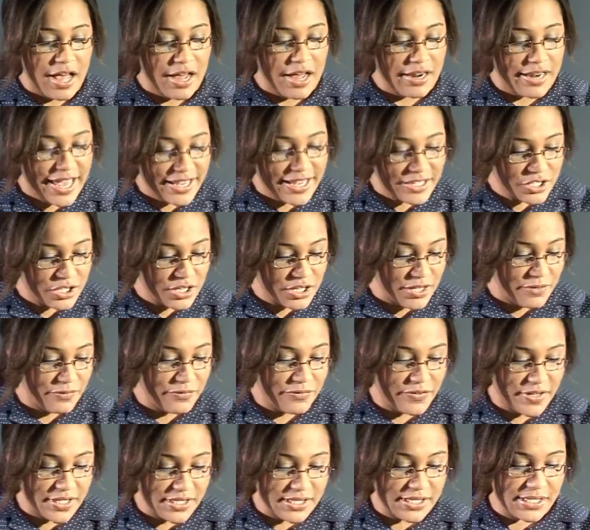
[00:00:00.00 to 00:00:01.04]
I'll actually
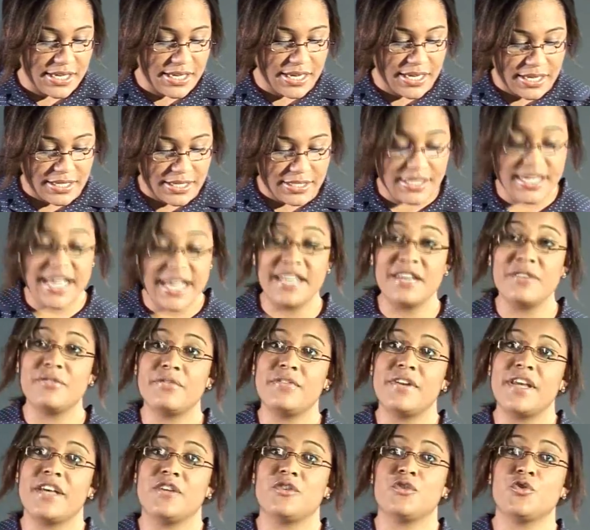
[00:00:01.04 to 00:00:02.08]
fit a TENA
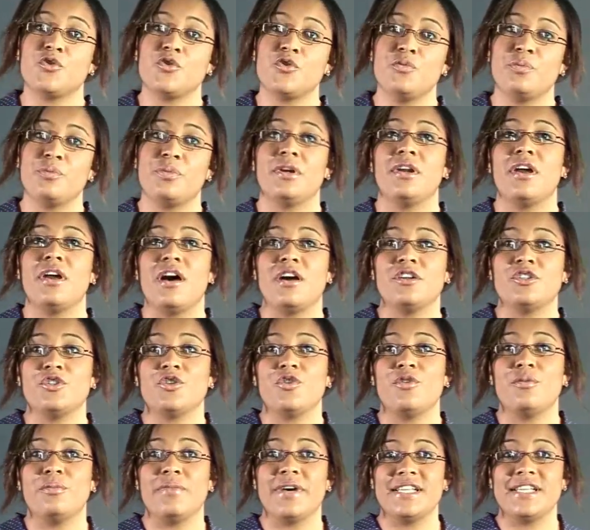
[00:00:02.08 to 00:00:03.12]
Flex Super Large
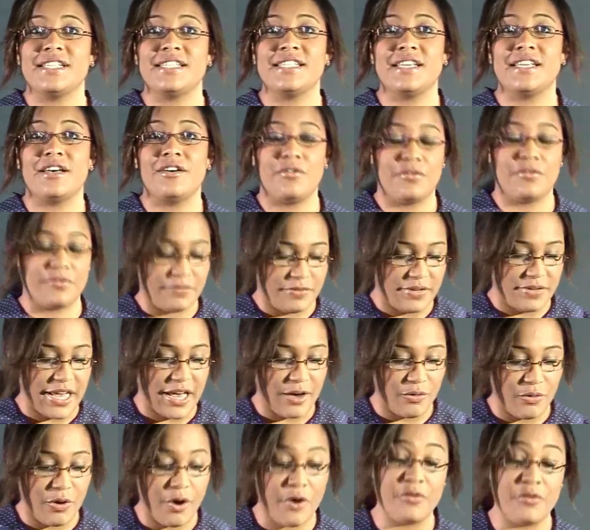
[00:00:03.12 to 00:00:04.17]
on myself
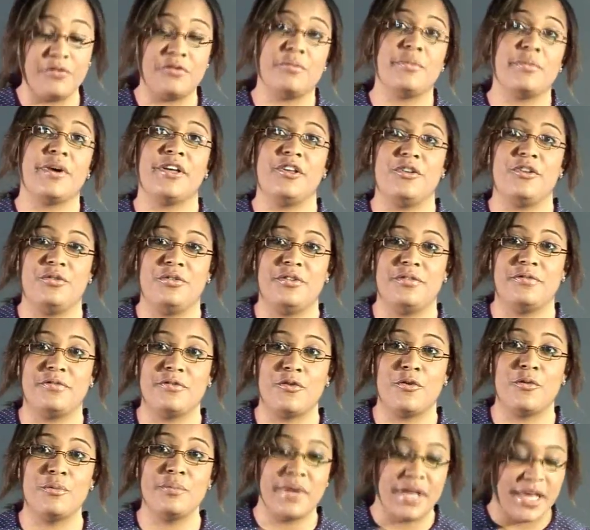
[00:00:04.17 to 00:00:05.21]
now over my
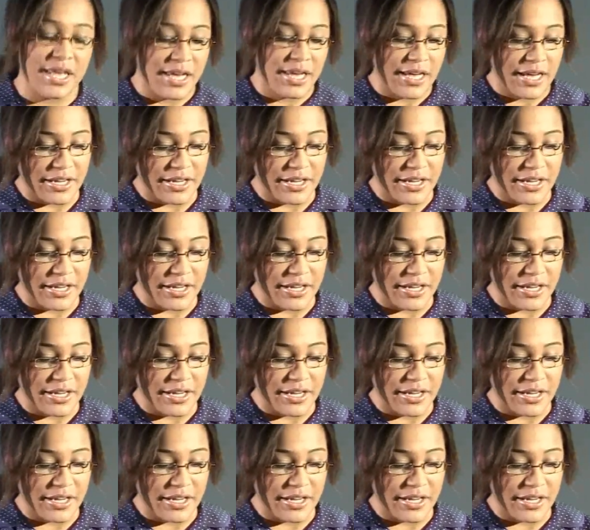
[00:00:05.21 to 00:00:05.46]
uniform,